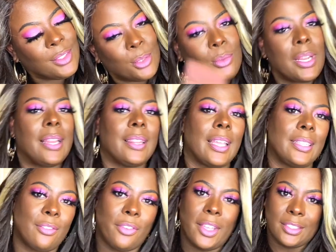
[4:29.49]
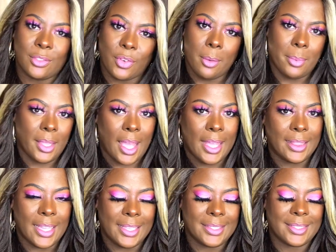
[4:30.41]
do not like the face framing
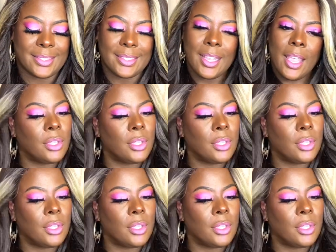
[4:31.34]
highlights.